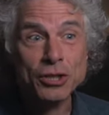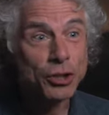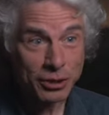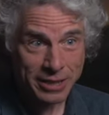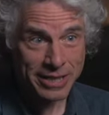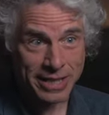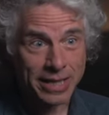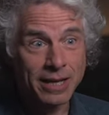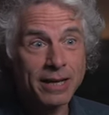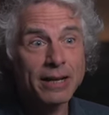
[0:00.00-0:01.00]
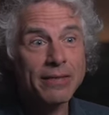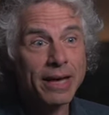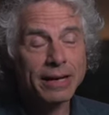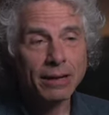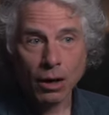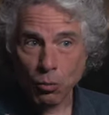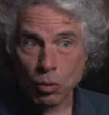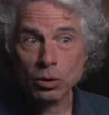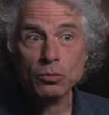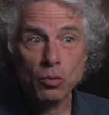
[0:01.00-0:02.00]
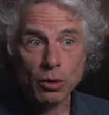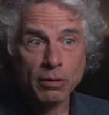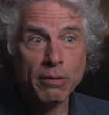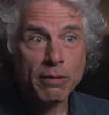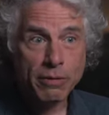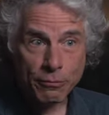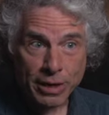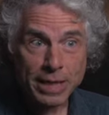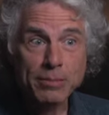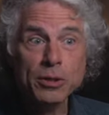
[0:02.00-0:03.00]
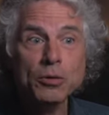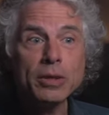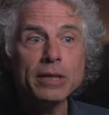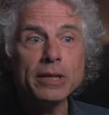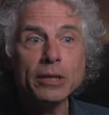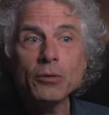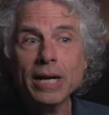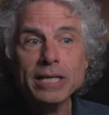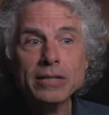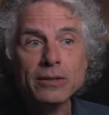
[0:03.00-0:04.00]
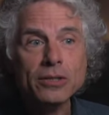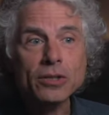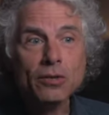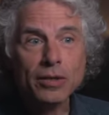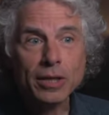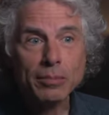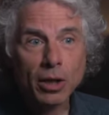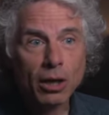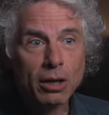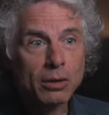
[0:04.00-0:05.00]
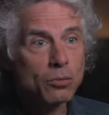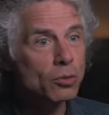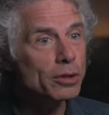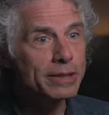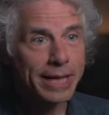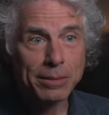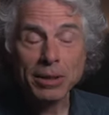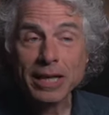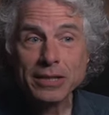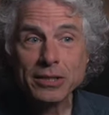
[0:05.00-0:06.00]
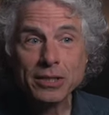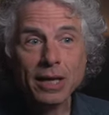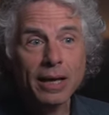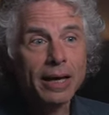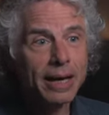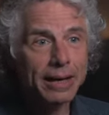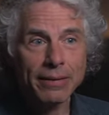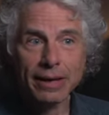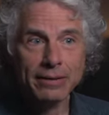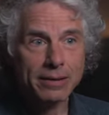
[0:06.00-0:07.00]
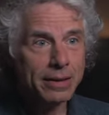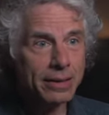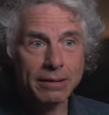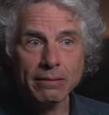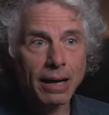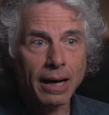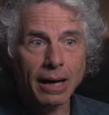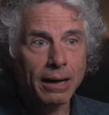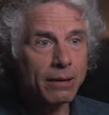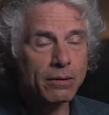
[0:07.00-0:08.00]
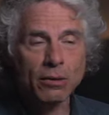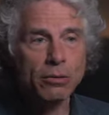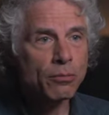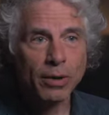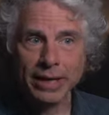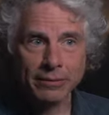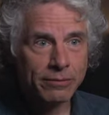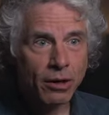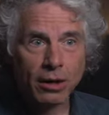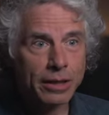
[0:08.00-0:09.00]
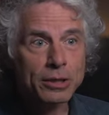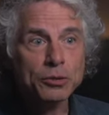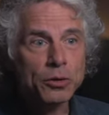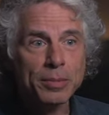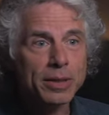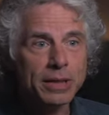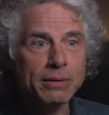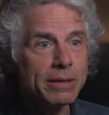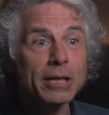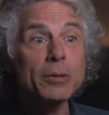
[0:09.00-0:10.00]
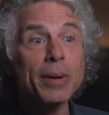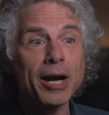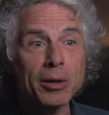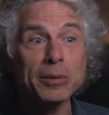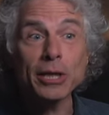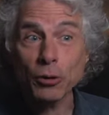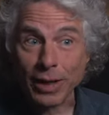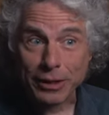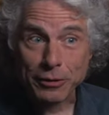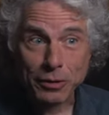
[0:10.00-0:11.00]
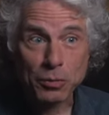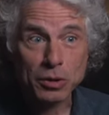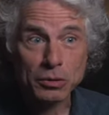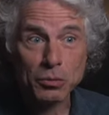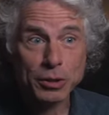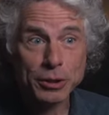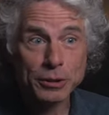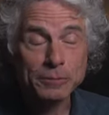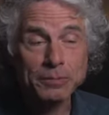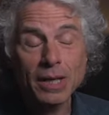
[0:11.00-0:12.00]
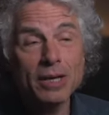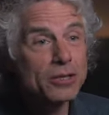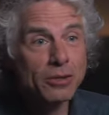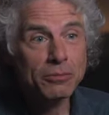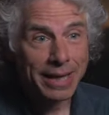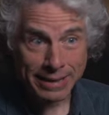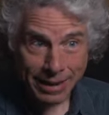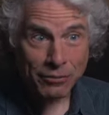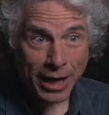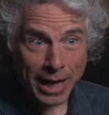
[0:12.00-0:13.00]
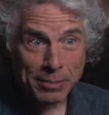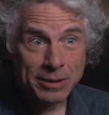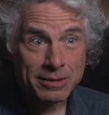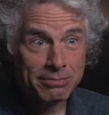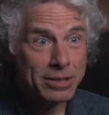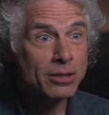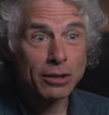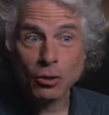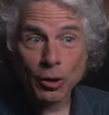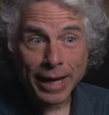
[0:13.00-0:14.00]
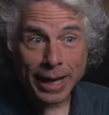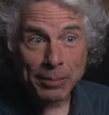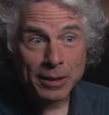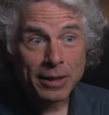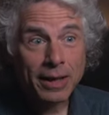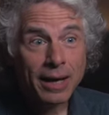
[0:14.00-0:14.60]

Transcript: a certainty that a World War III between the US and the Soviet bloc would take place and that the, uh, the, the, rate of carnage would be incomparably greater than World War II. So that never happened. It's not going to happen.